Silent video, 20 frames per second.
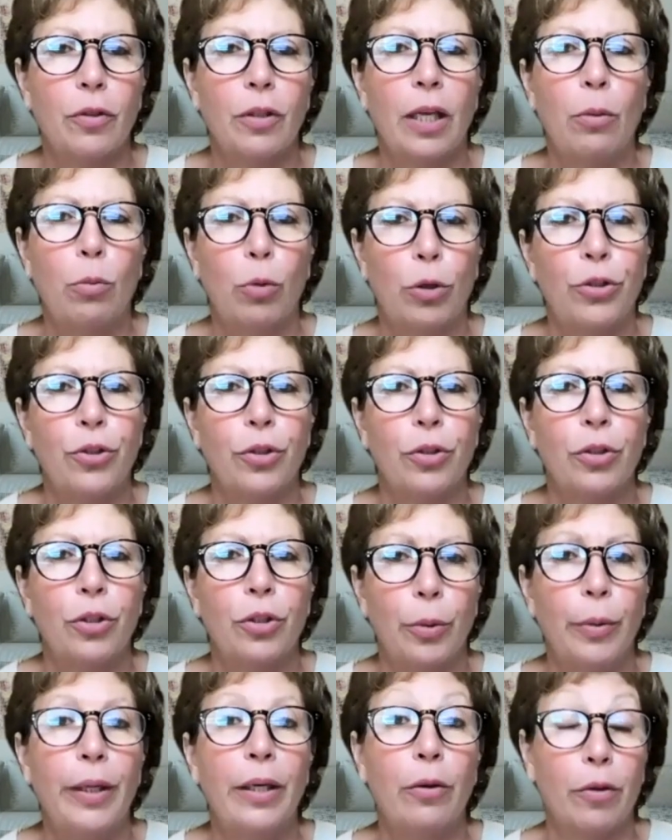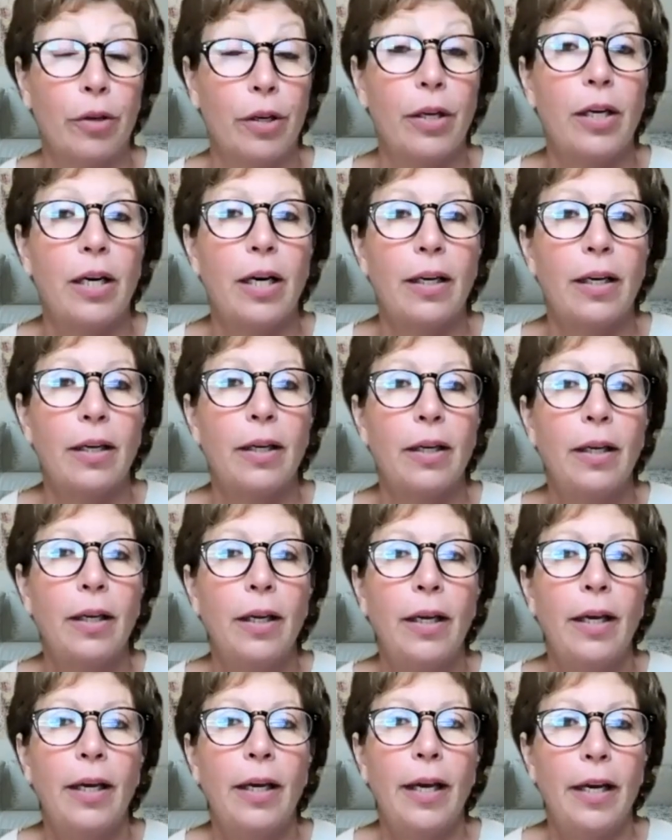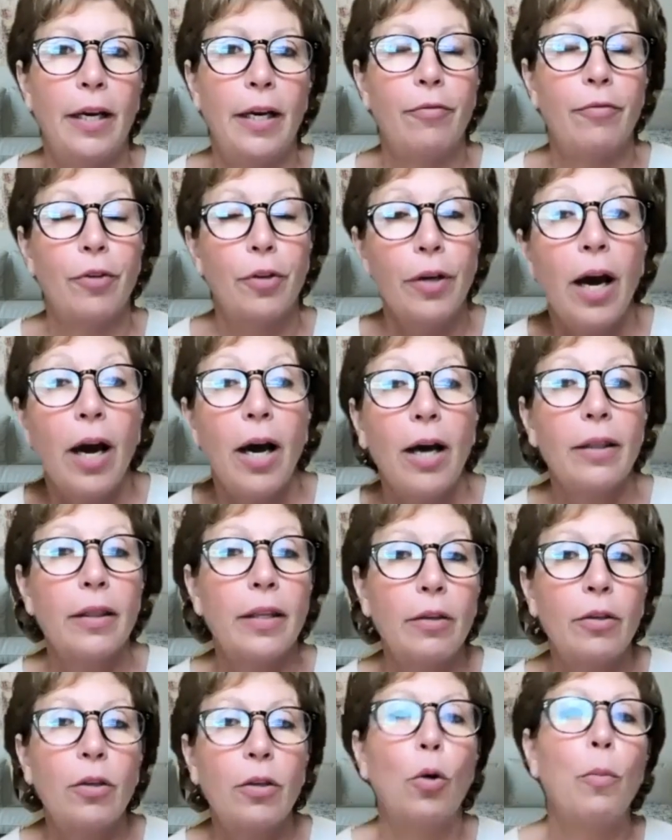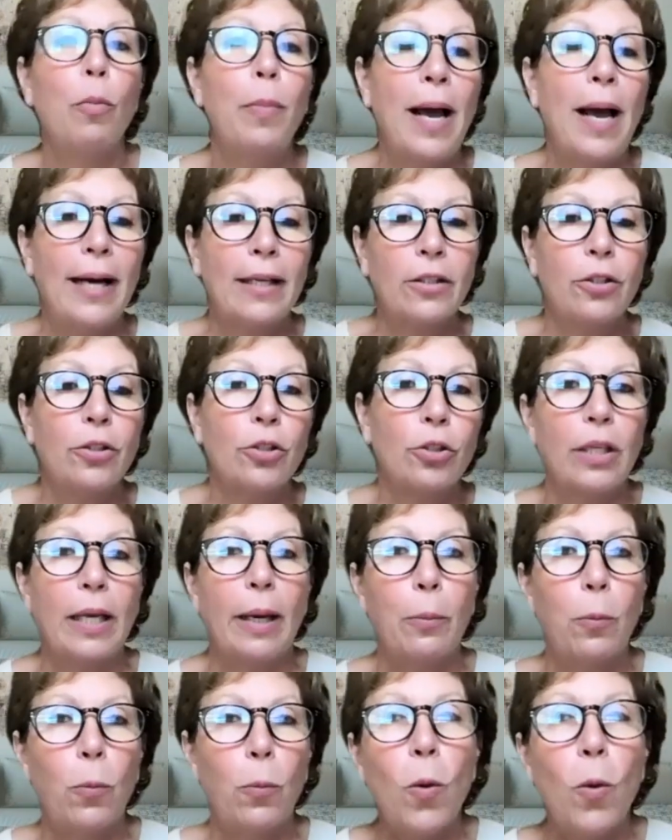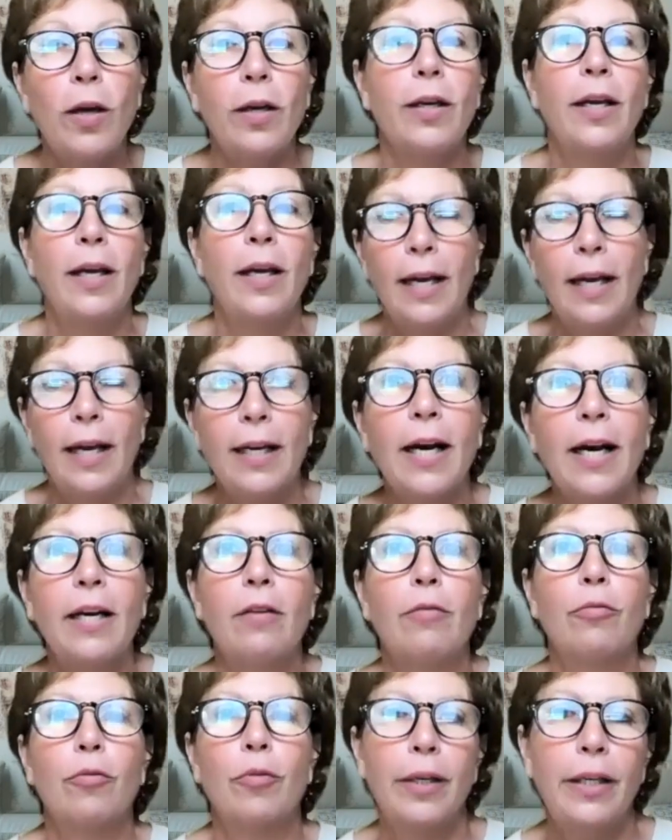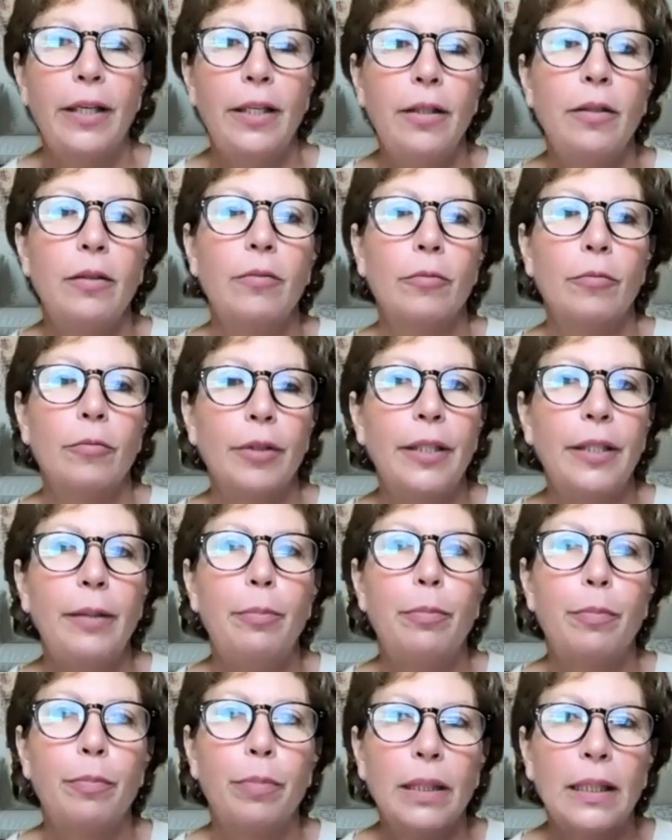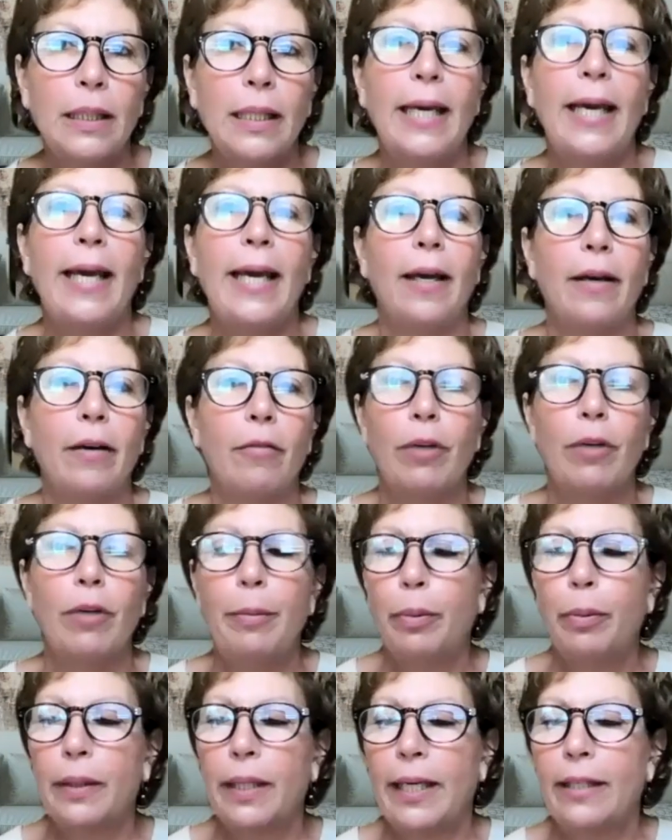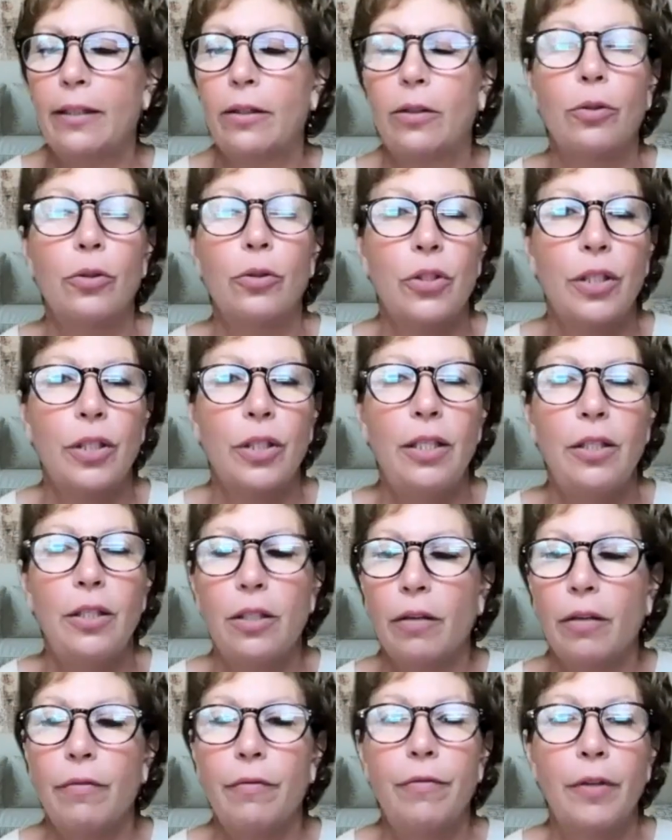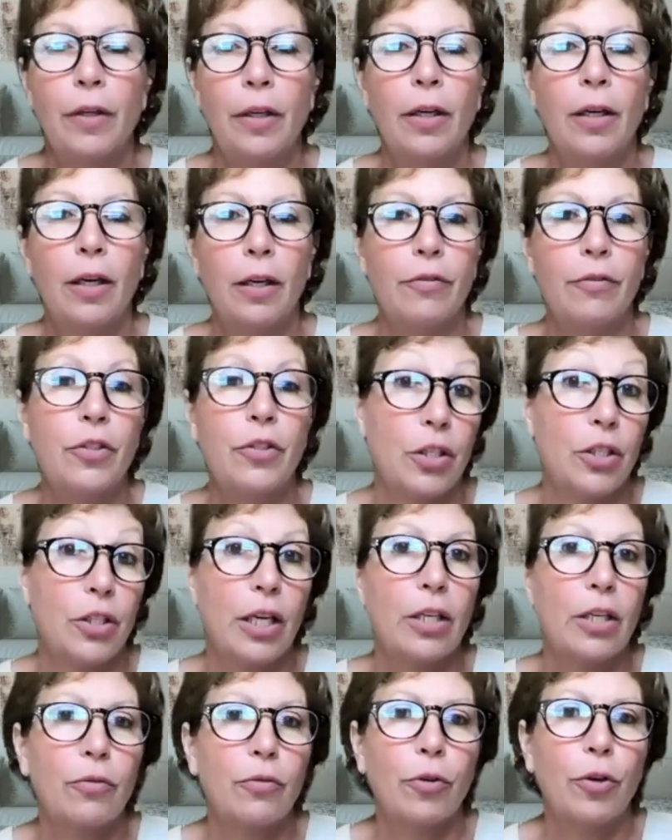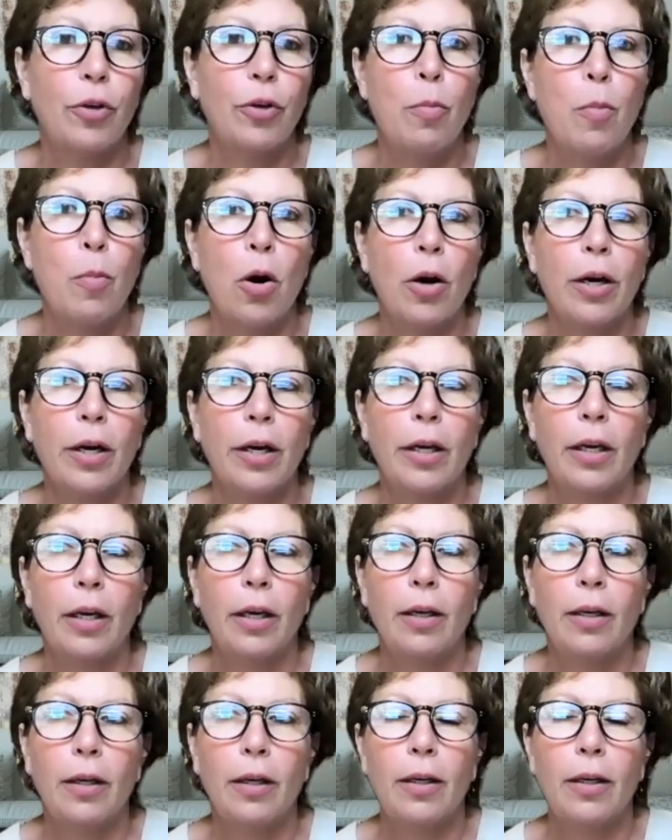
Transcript: at what you're doing or not. And if you're not, then go back to step one and kind of replant those seeds of success for your marketing